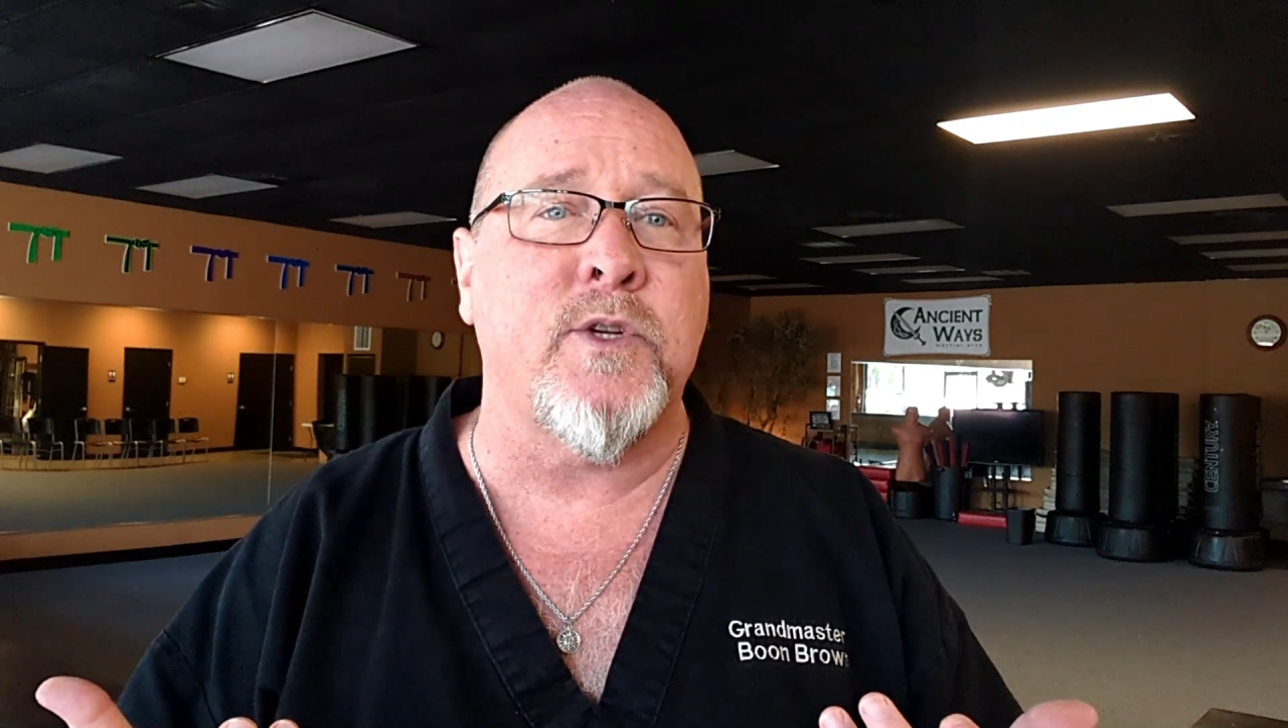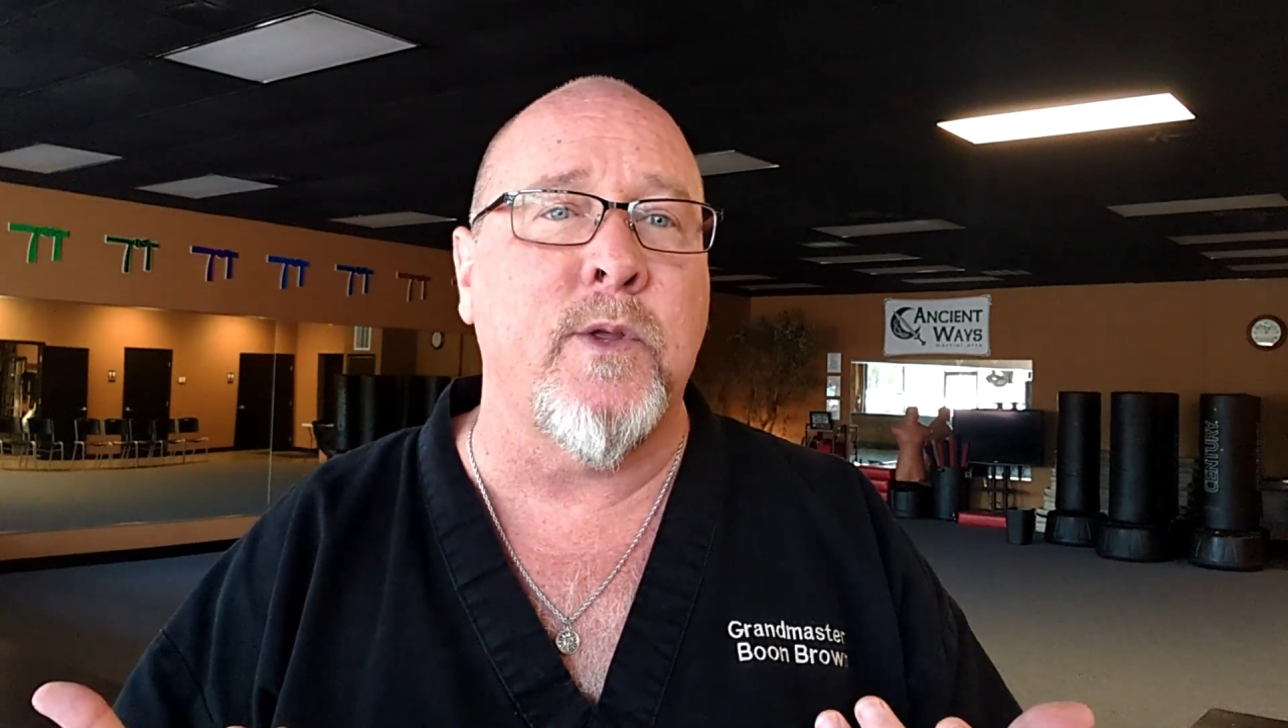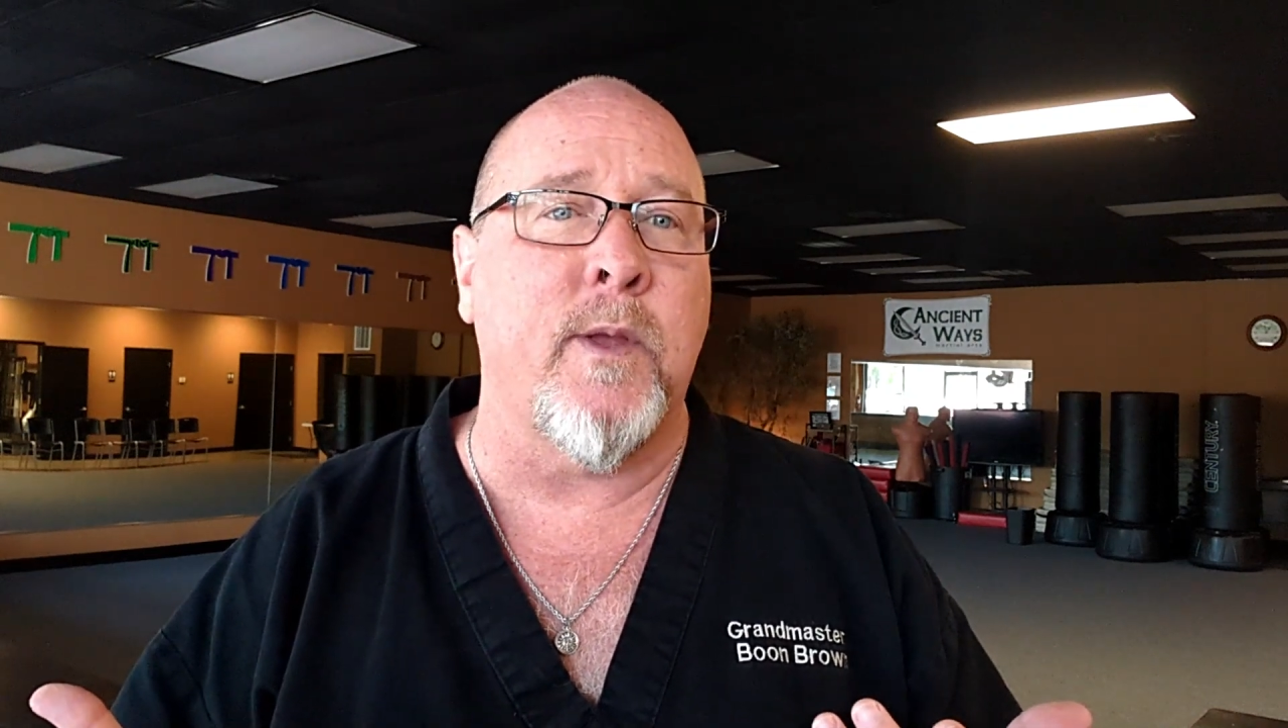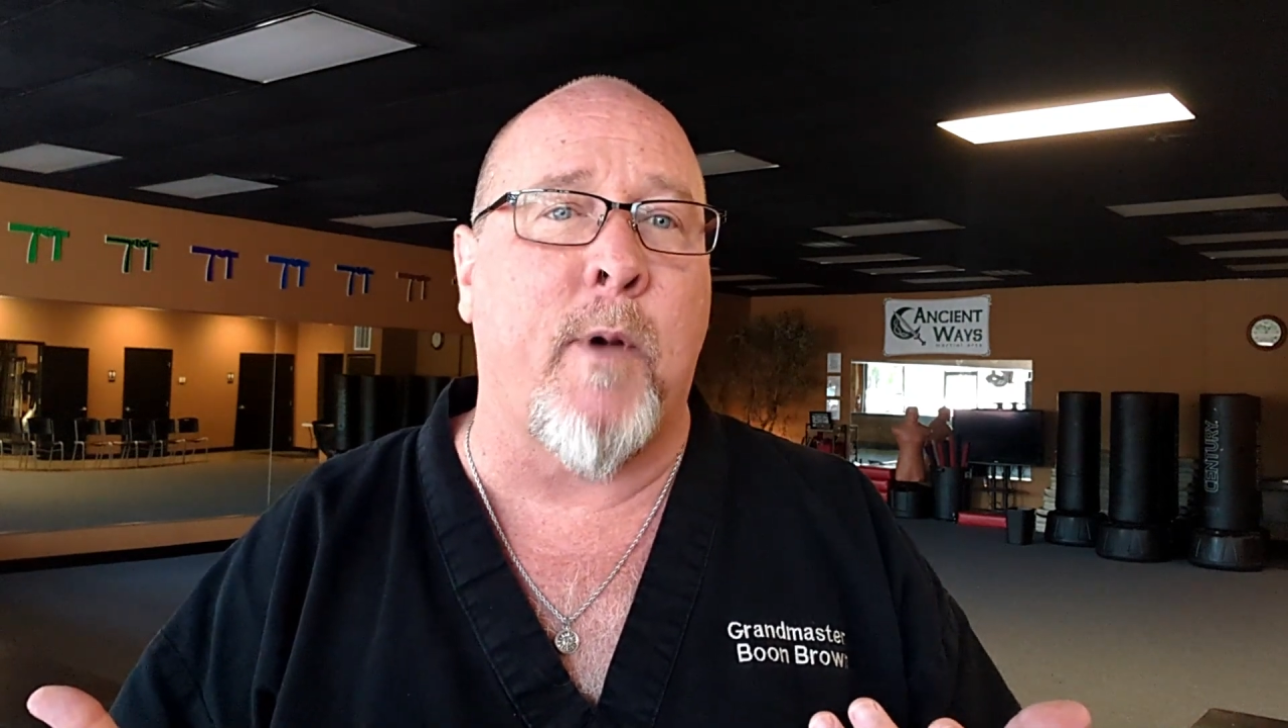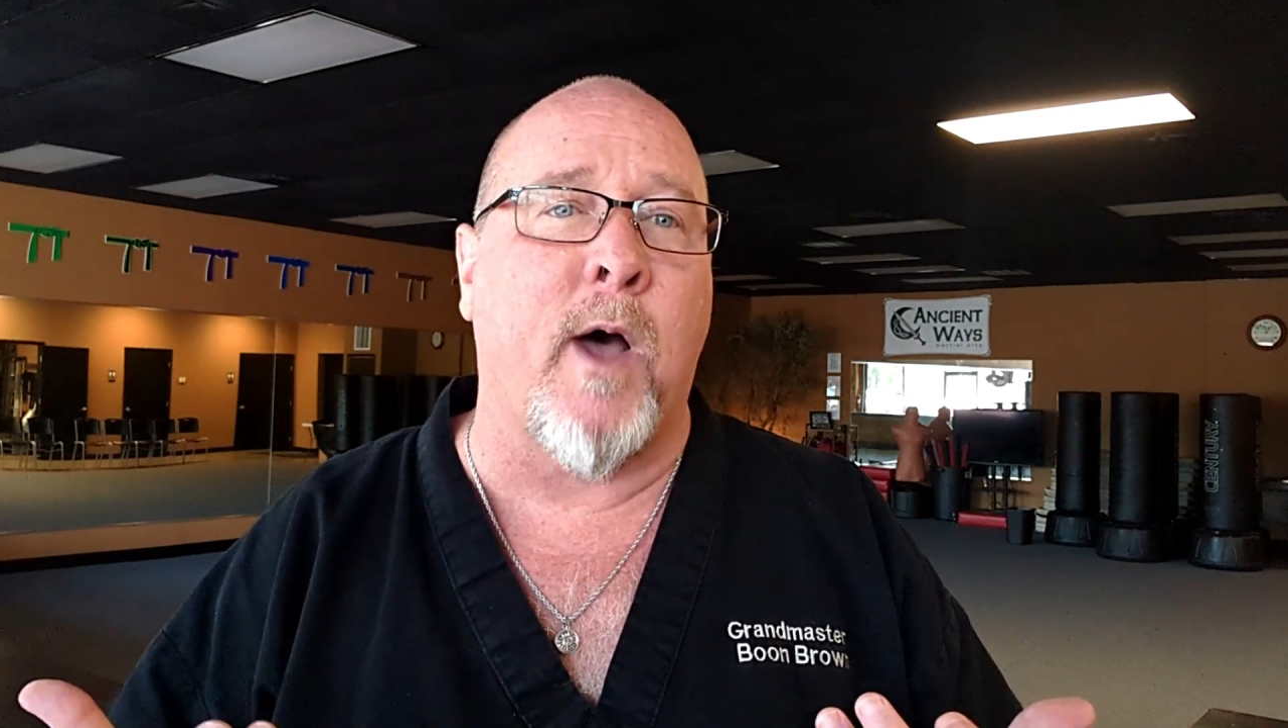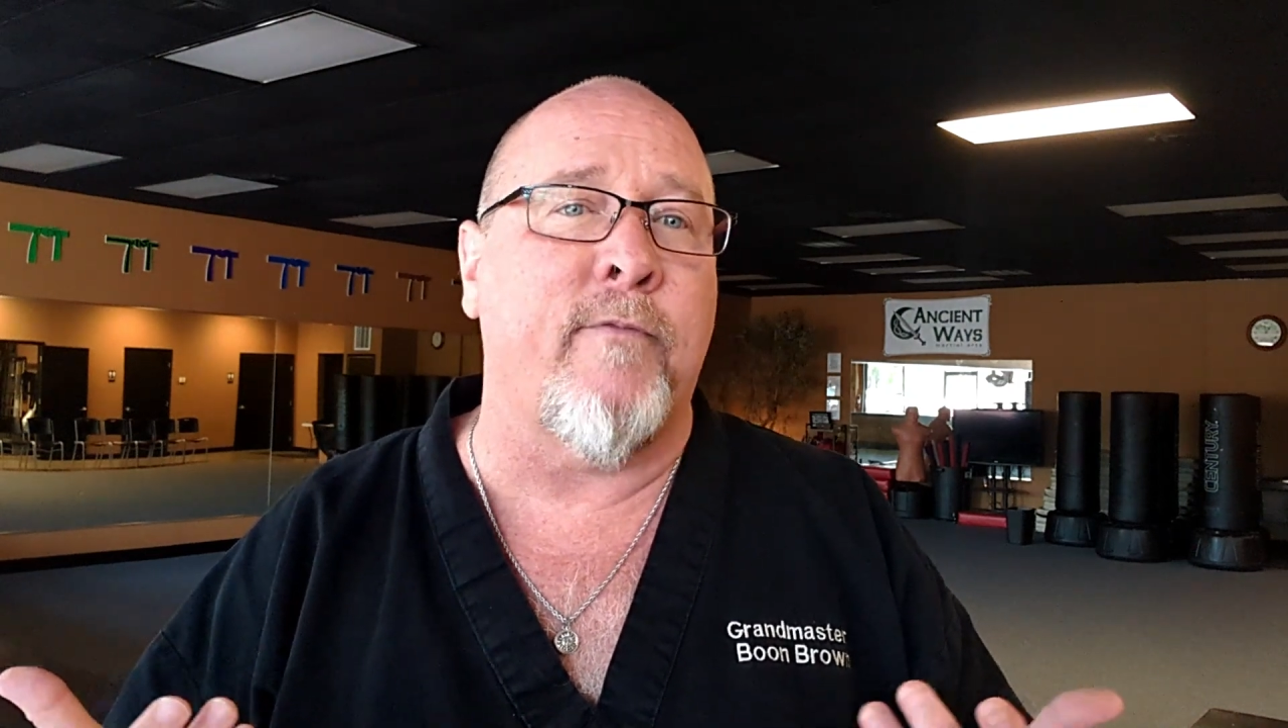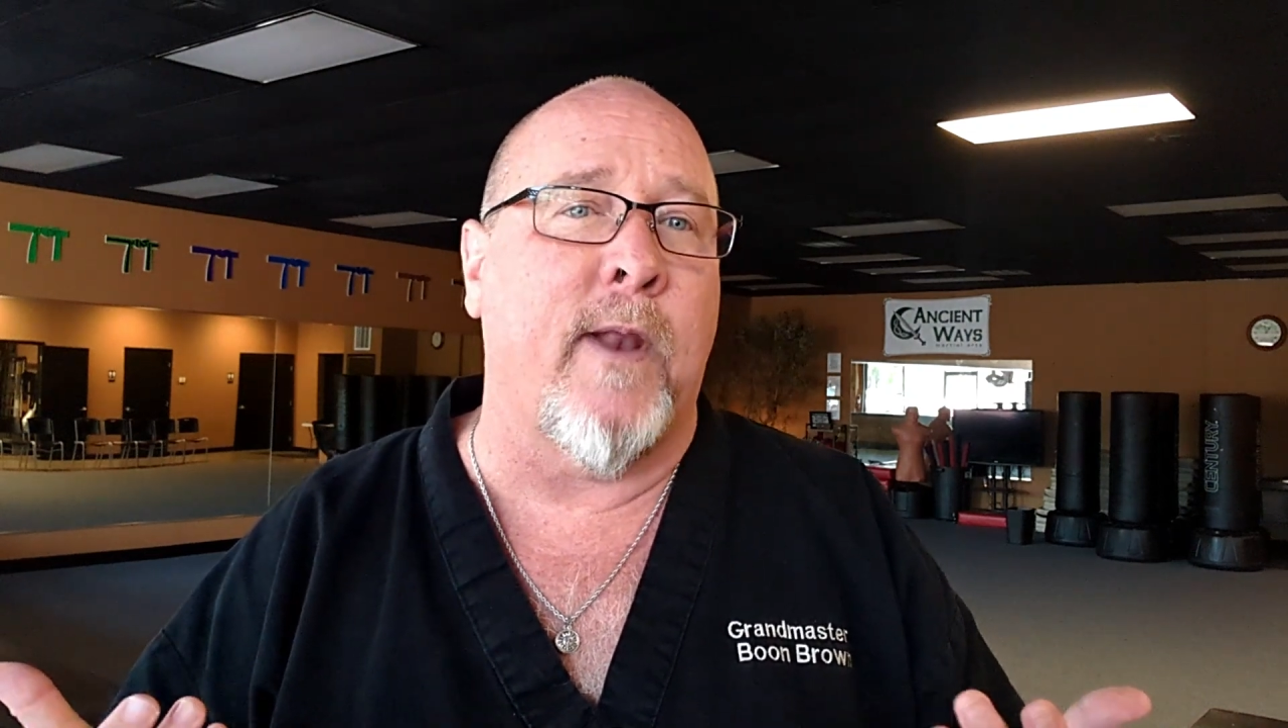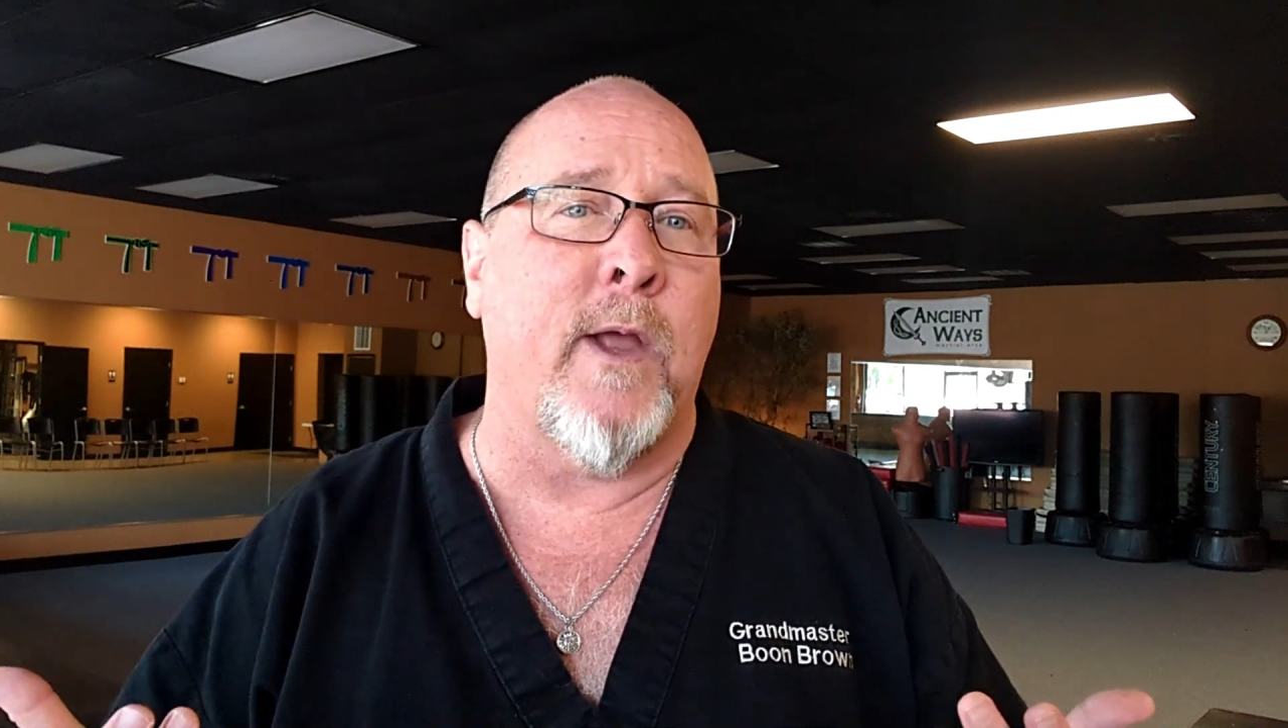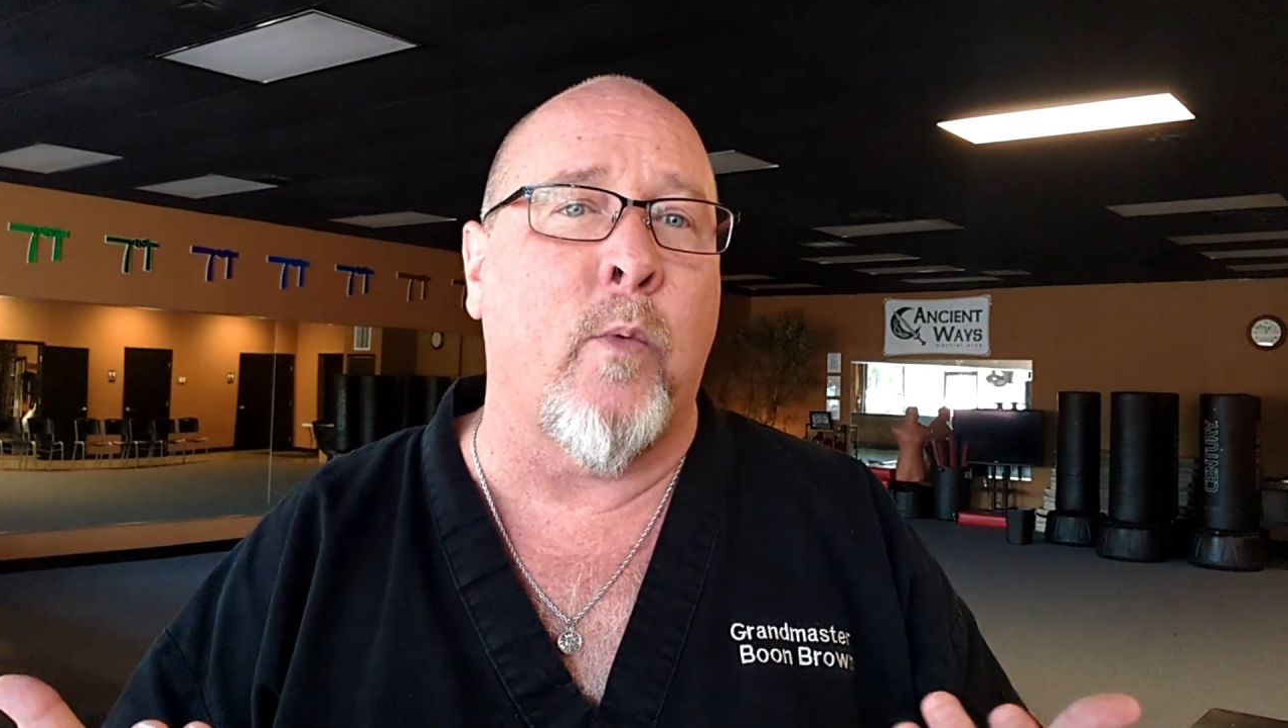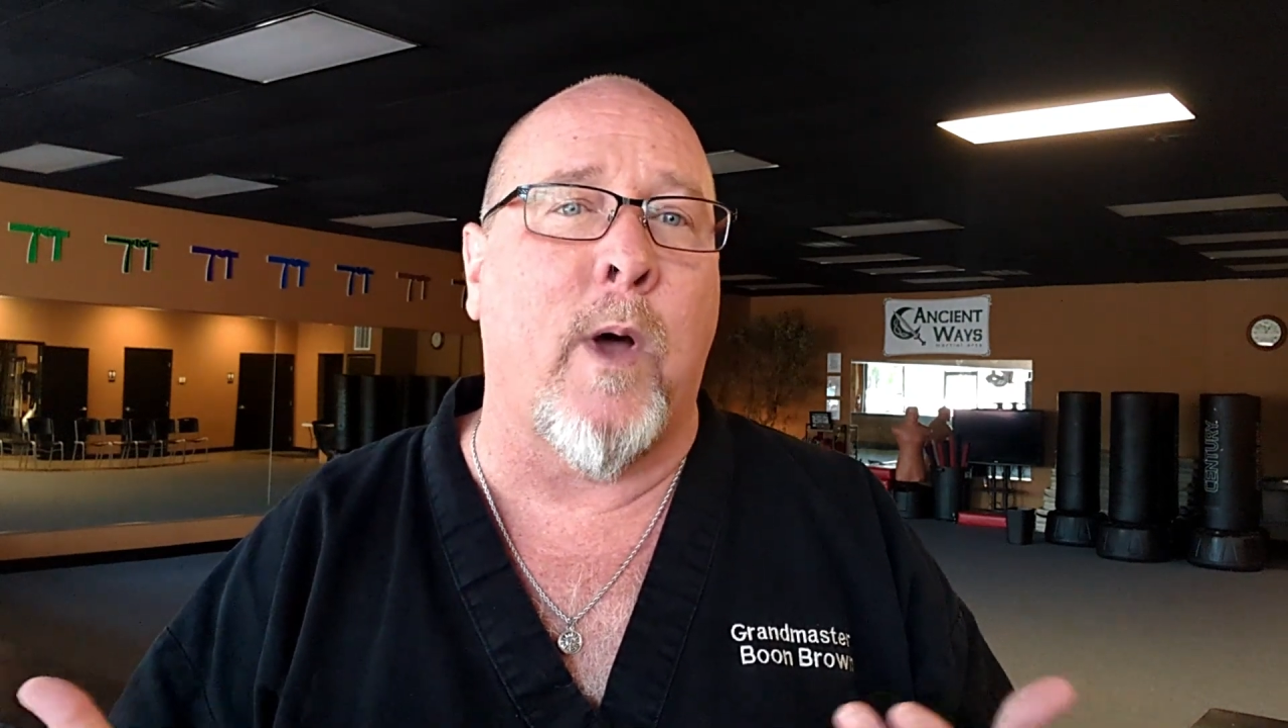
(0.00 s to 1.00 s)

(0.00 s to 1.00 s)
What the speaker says: to them offline